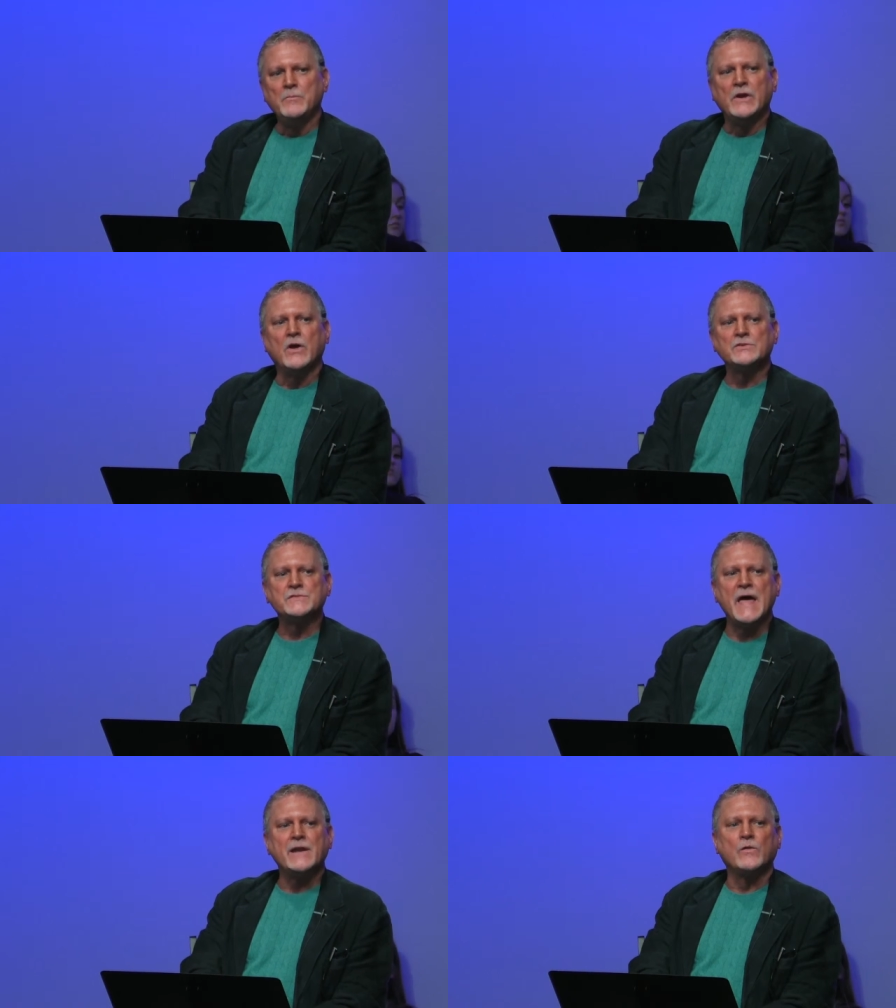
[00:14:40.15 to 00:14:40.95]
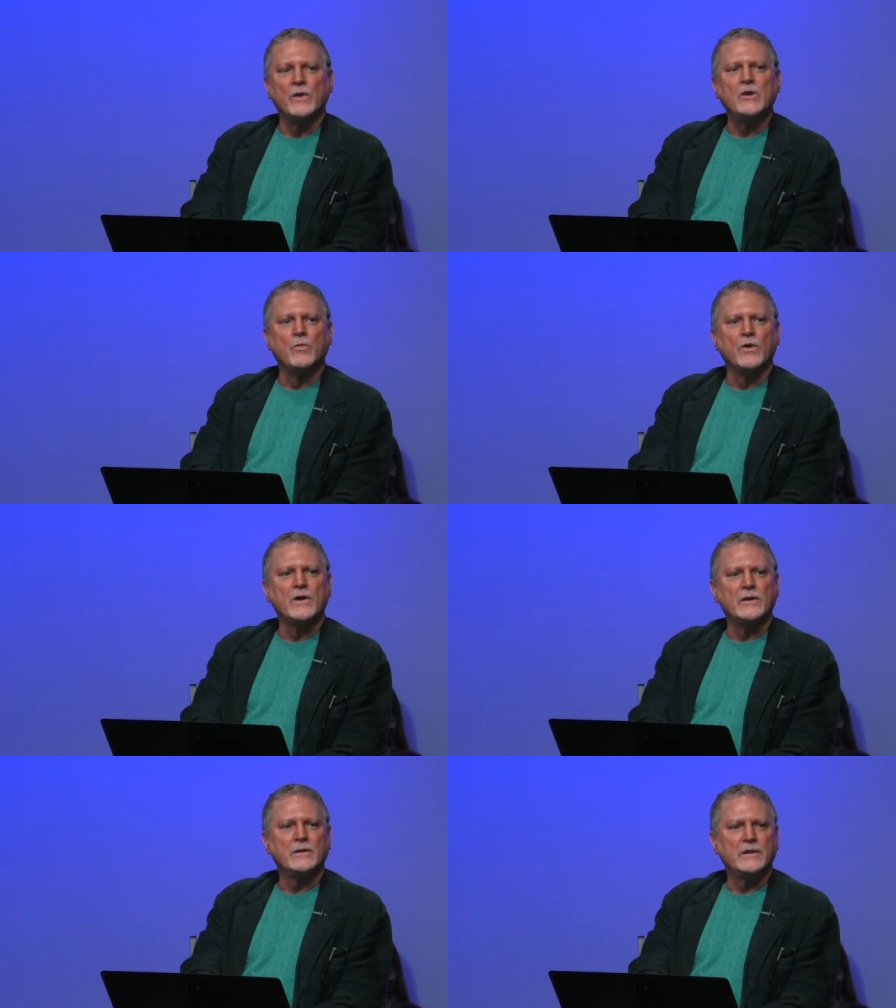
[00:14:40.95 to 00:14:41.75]
Because that Greek
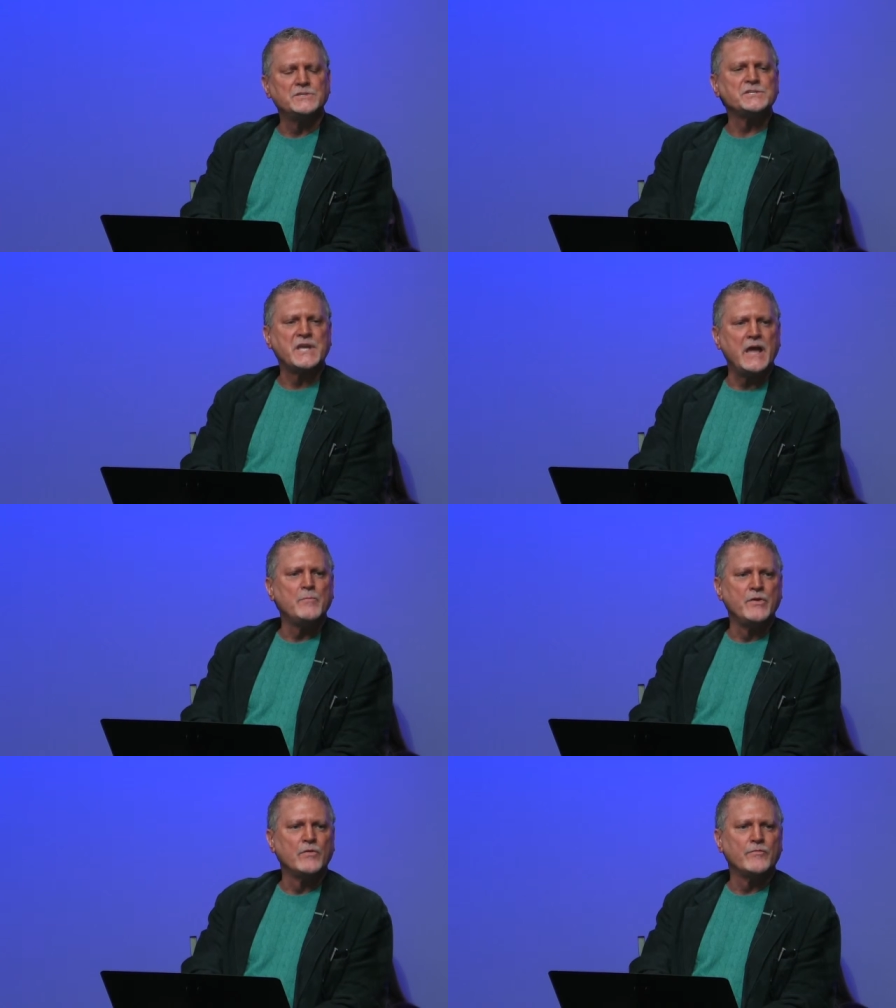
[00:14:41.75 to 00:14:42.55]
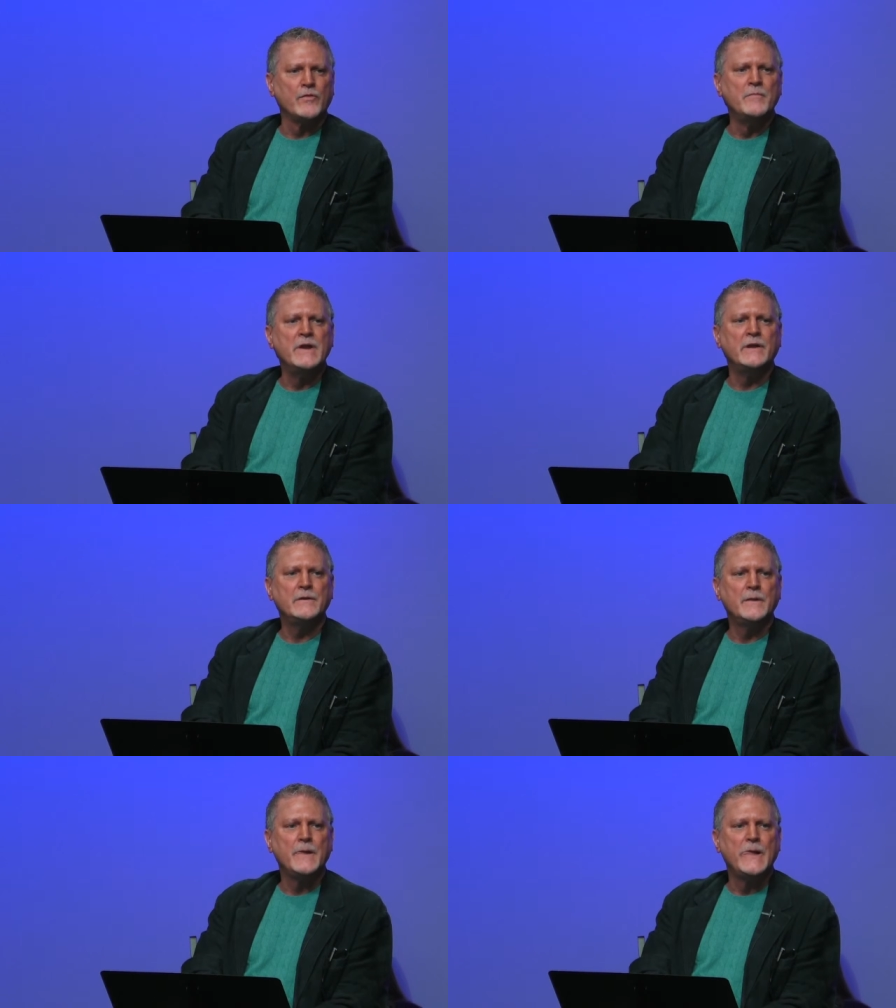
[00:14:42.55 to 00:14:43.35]
word, let's just camp here for a minute.
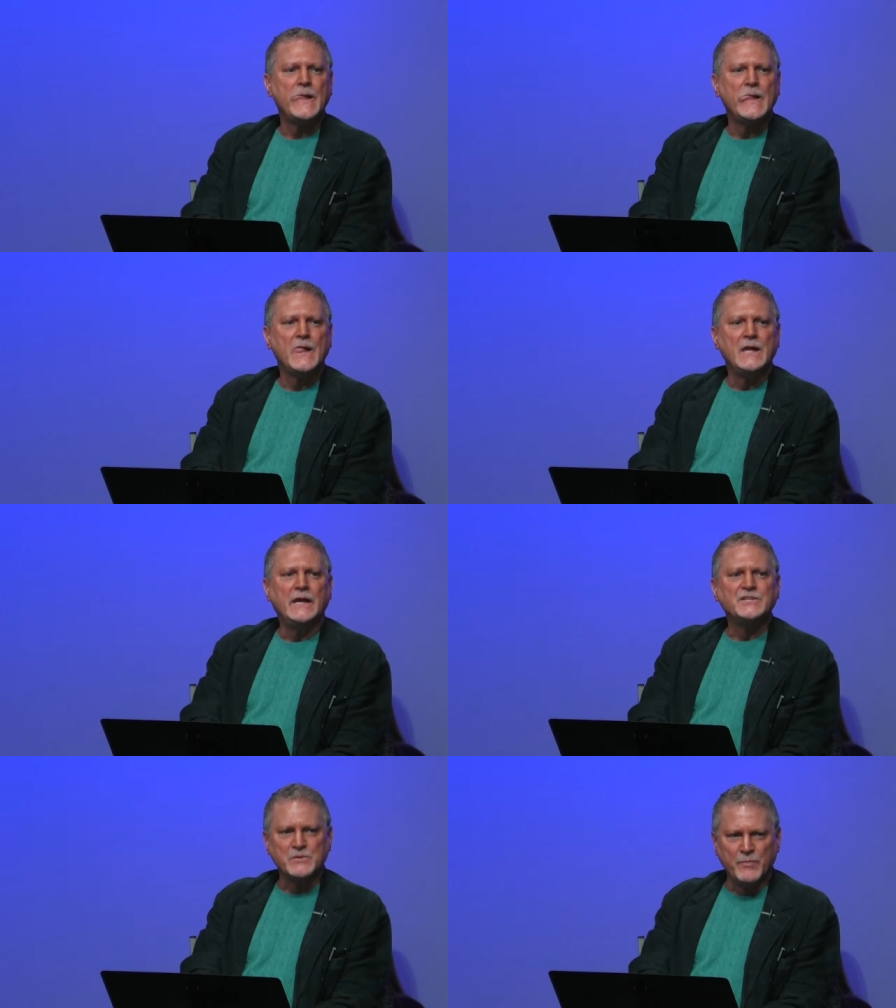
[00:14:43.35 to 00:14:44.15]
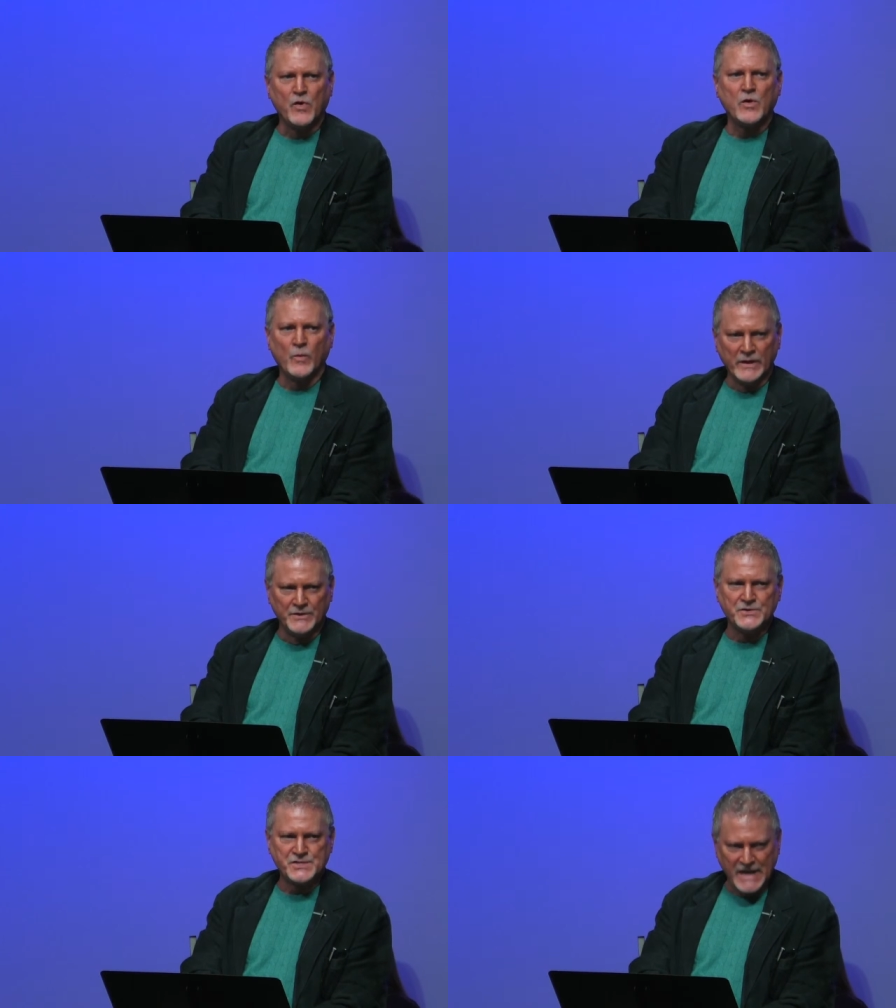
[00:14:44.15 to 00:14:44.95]
It's important we
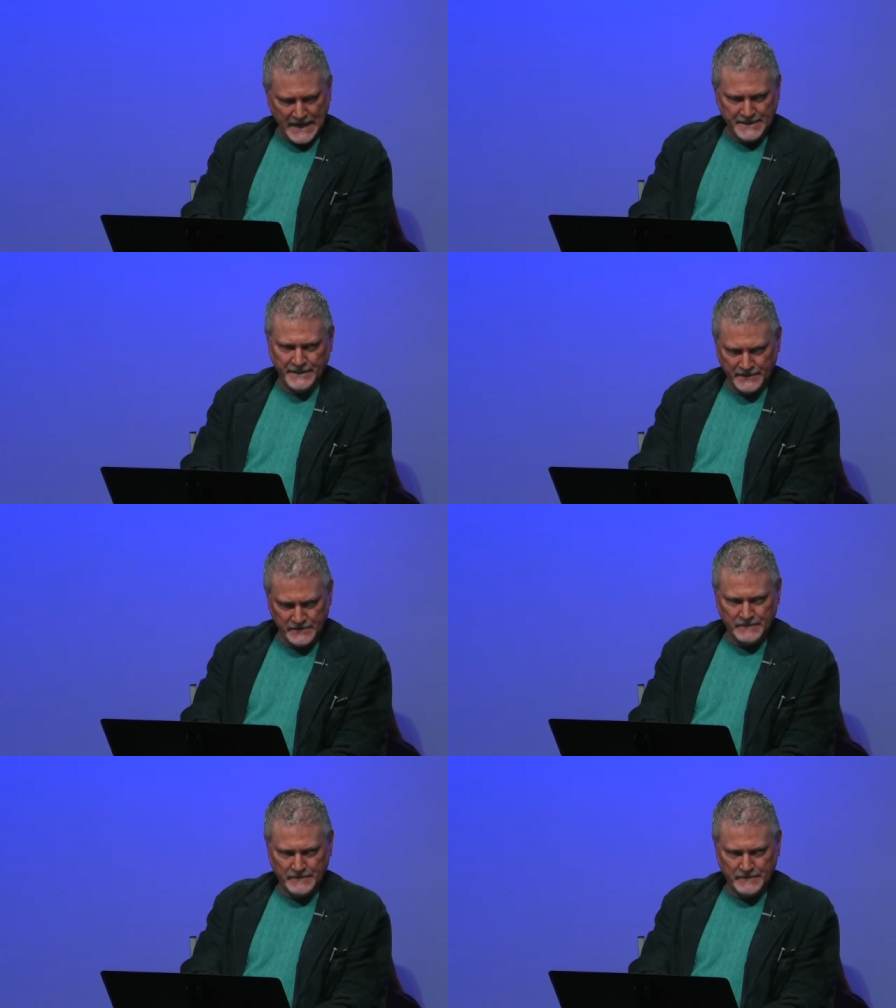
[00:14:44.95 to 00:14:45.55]
understand it.